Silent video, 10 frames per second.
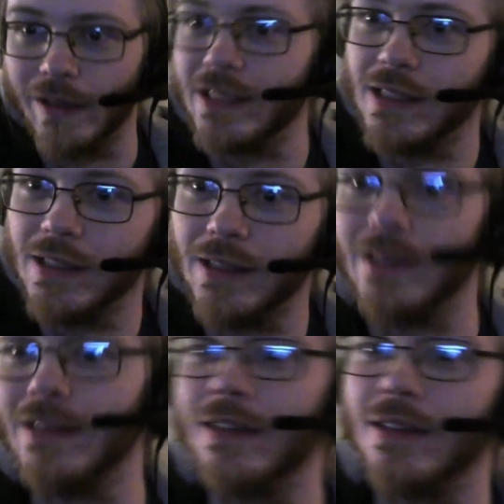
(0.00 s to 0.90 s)
I
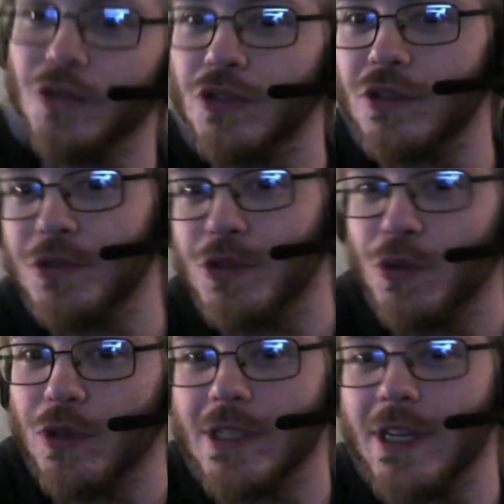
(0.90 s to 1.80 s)
see
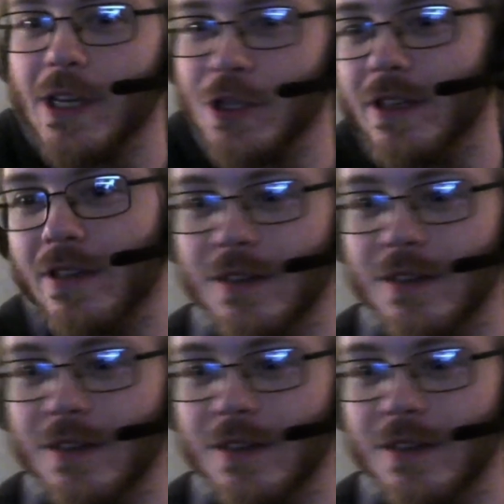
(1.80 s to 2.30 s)
Tori's kitchen.